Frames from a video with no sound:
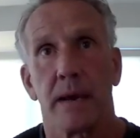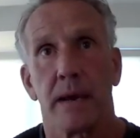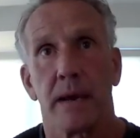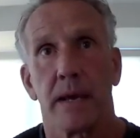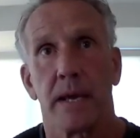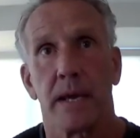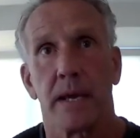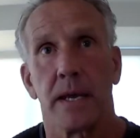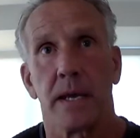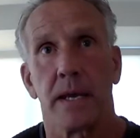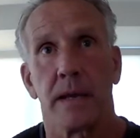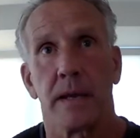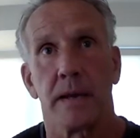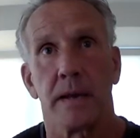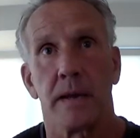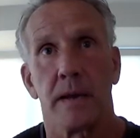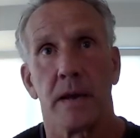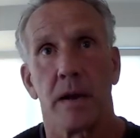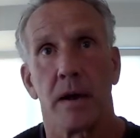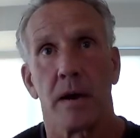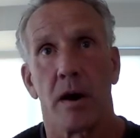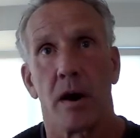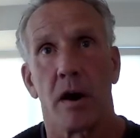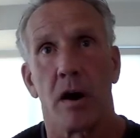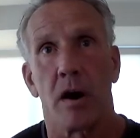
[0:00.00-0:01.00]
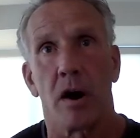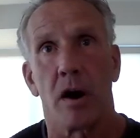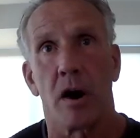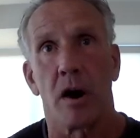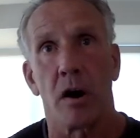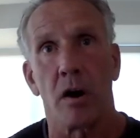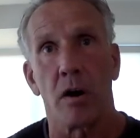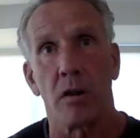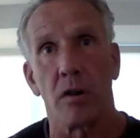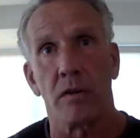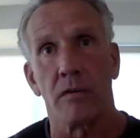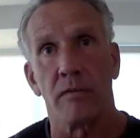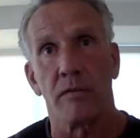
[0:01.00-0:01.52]
in
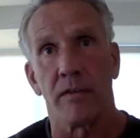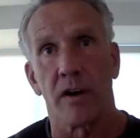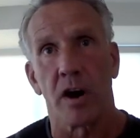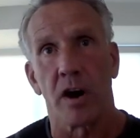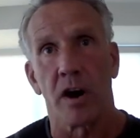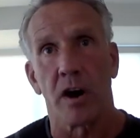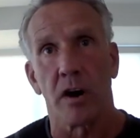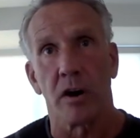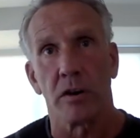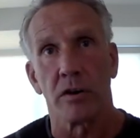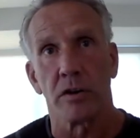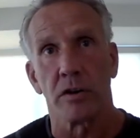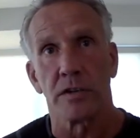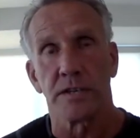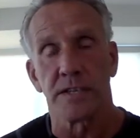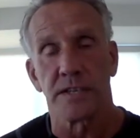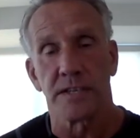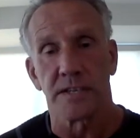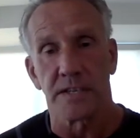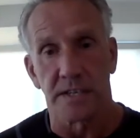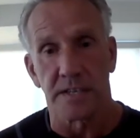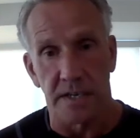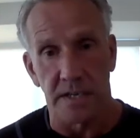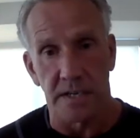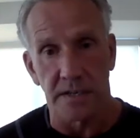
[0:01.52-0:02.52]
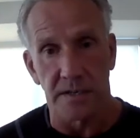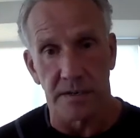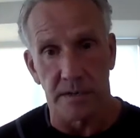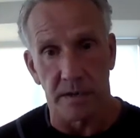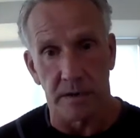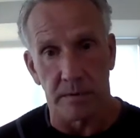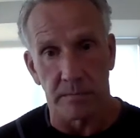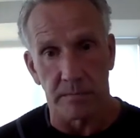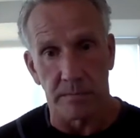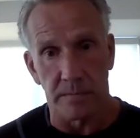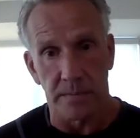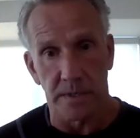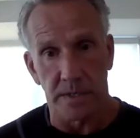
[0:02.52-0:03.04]
all of our
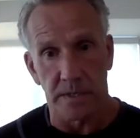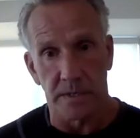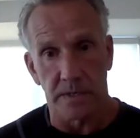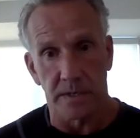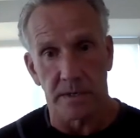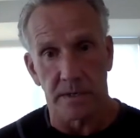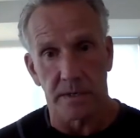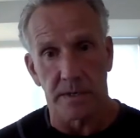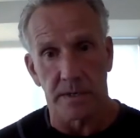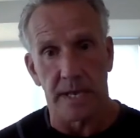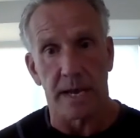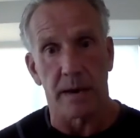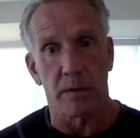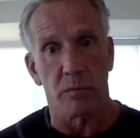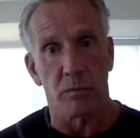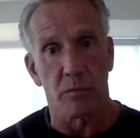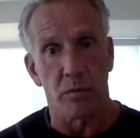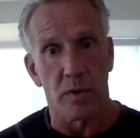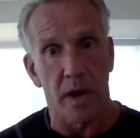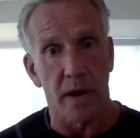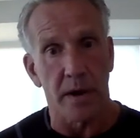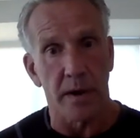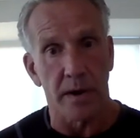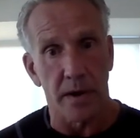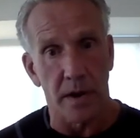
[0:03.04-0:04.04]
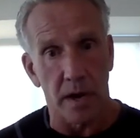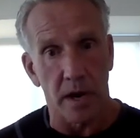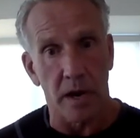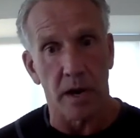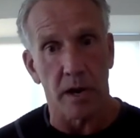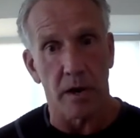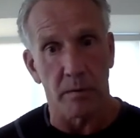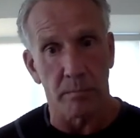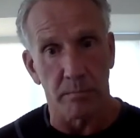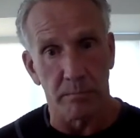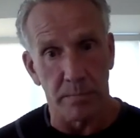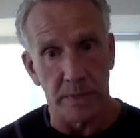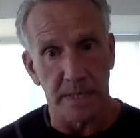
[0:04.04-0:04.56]
systems that run our
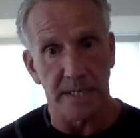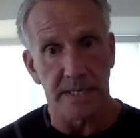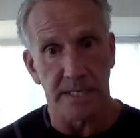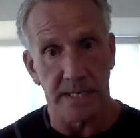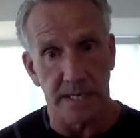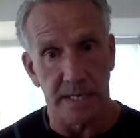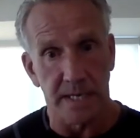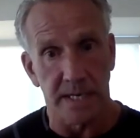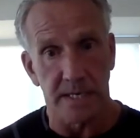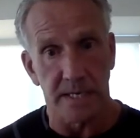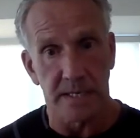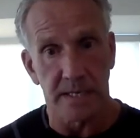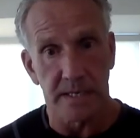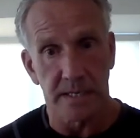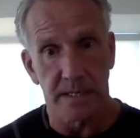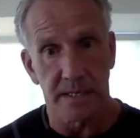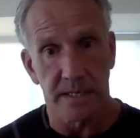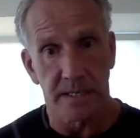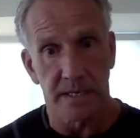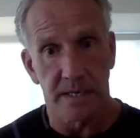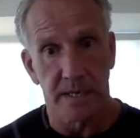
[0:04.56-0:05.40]
business,